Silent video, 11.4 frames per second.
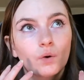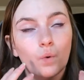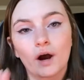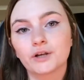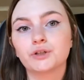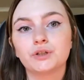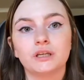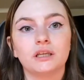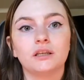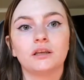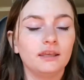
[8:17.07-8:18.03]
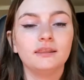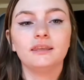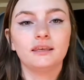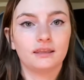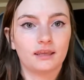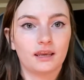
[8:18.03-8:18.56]
question in
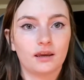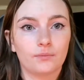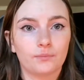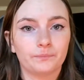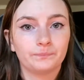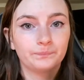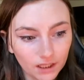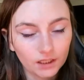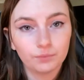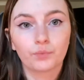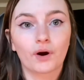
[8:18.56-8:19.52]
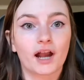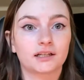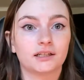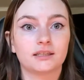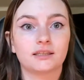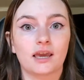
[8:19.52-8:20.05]
the exam, in
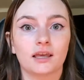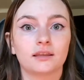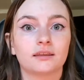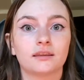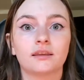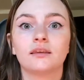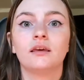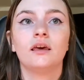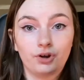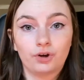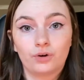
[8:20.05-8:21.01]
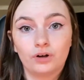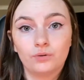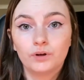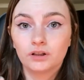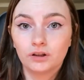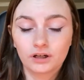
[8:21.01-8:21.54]
practice tests. So you're going to
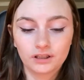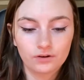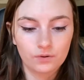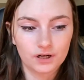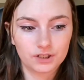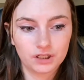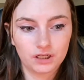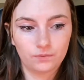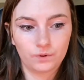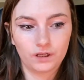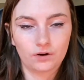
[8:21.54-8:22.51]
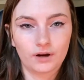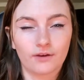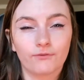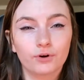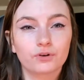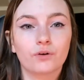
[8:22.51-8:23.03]
want to look at the question and read, okay,
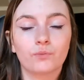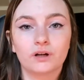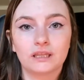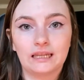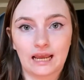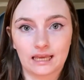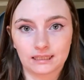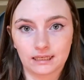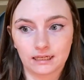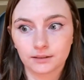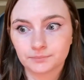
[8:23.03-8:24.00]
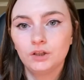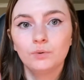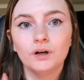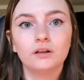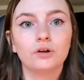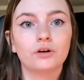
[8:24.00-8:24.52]
first off, what is it asking? You
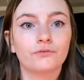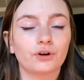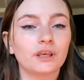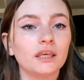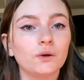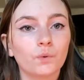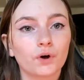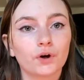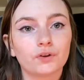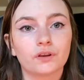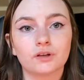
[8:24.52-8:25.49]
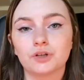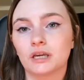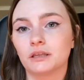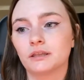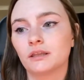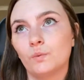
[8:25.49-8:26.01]
want to look for keywords such
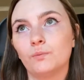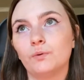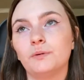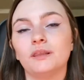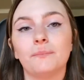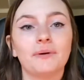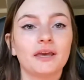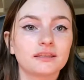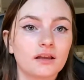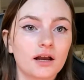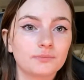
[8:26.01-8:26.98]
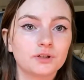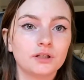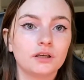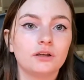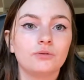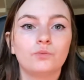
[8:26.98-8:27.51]
as what would be the best
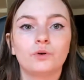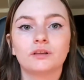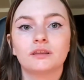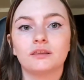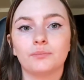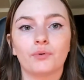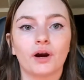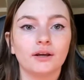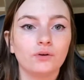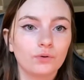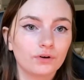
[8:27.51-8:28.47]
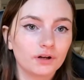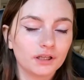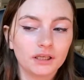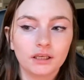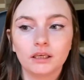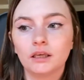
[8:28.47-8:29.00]
option, what's the
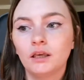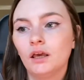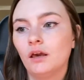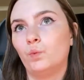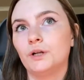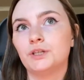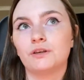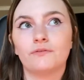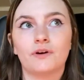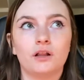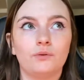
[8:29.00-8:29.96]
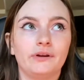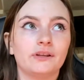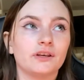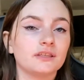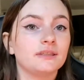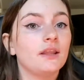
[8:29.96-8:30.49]
priority, which of the following
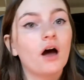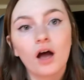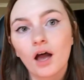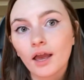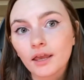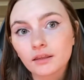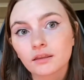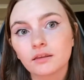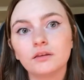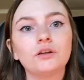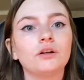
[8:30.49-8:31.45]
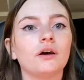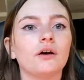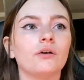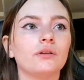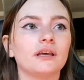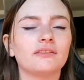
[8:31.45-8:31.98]
does not,
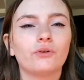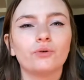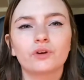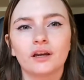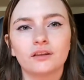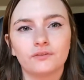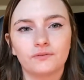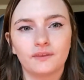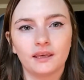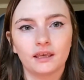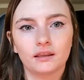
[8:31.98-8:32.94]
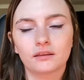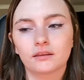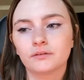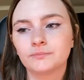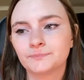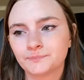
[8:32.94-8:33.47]
like those kinds of
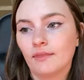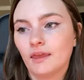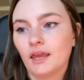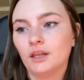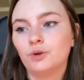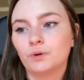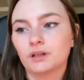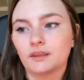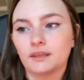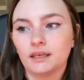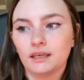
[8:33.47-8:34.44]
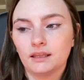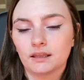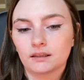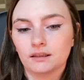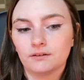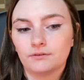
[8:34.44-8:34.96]
things. And then you want to see,
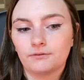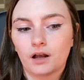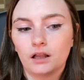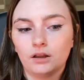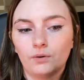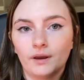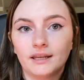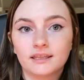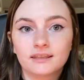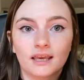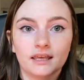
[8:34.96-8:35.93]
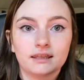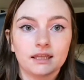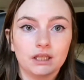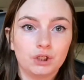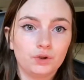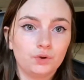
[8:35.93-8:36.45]
does it follow an assess,
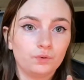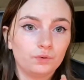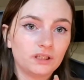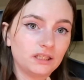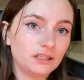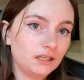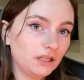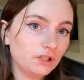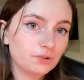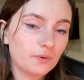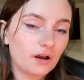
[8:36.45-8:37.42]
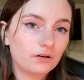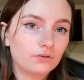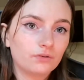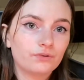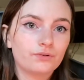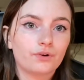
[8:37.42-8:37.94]
do, teach
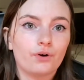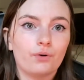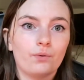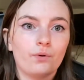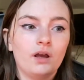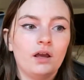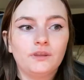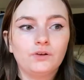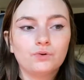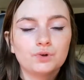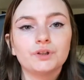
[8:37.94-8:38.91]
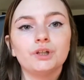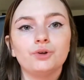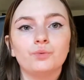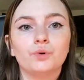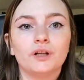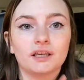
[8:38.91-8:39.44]
model? So usually
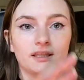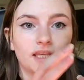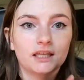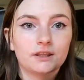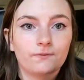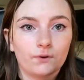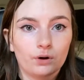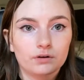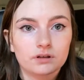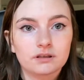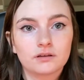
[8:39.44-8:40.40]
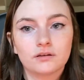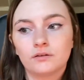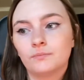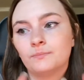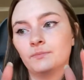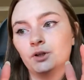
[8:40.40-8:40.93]
you would assess first,
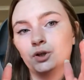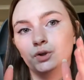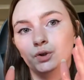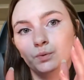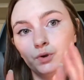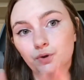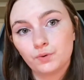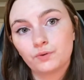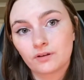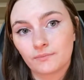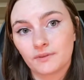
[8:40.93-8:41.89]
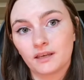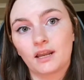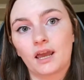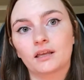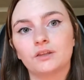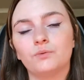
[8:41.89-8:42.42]
you would do something
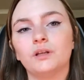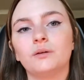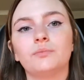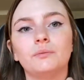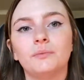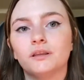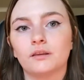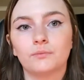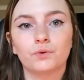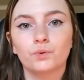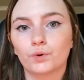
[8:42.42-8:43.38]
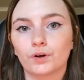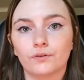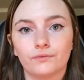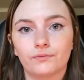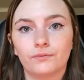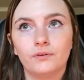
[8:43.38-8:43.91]
next, you would implement some sort
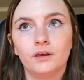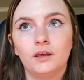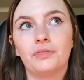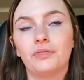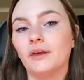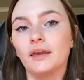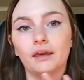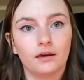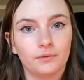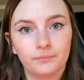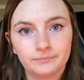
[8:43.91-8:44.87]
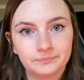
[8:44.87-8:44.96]
of thing,